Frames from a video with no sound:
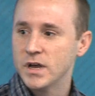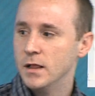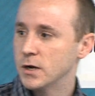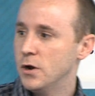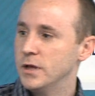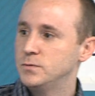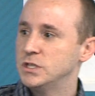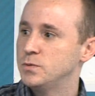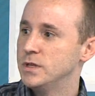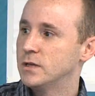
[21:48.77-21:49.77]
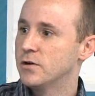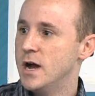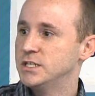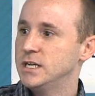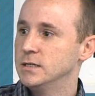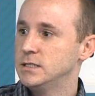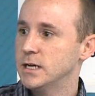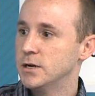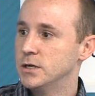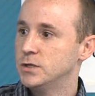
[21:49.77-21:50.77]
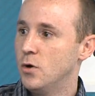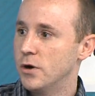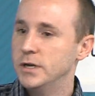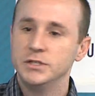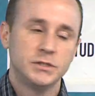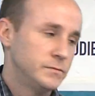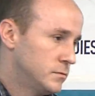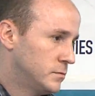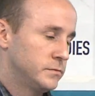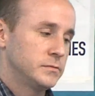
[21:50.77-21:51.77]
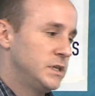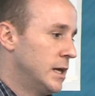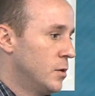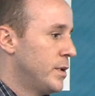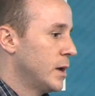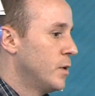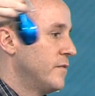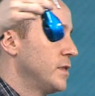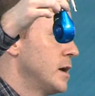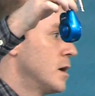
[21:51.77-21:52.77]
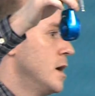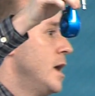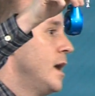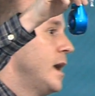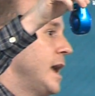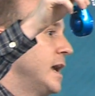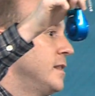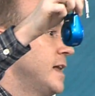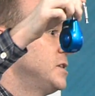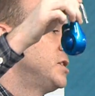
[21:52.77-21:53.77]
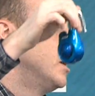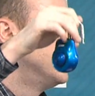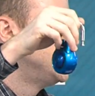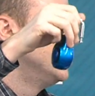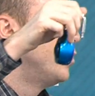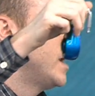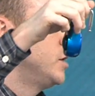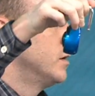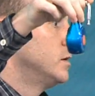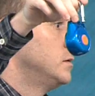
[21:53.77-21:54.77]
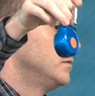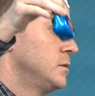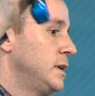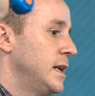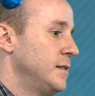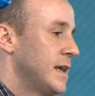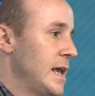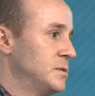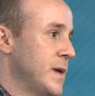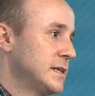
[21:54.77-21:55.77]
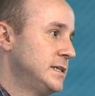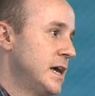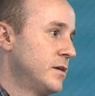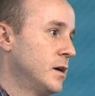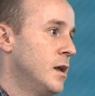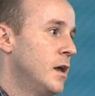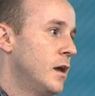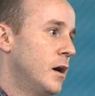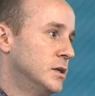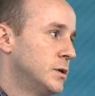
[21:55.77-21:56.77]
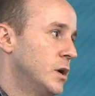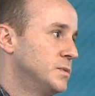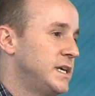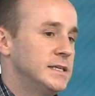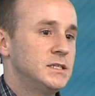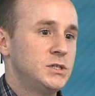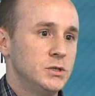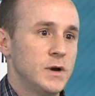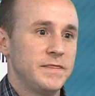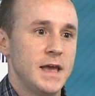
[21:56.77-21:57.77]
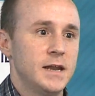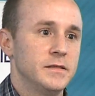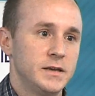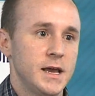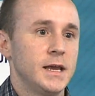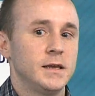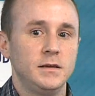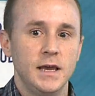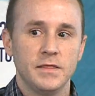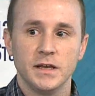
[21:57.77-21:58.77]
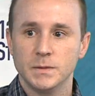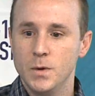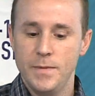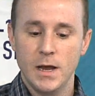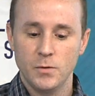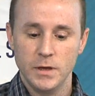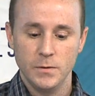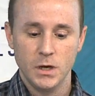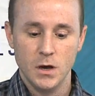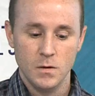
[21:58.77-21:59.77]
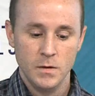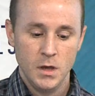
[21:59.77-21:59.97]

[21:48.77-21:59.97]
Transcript: color coded just with garage sale stickers, orange, yellow, pink, whatever they are. And that just helps you when you're getting the games back together. Also helps kids to, at the end of the day, get things put back where they would go.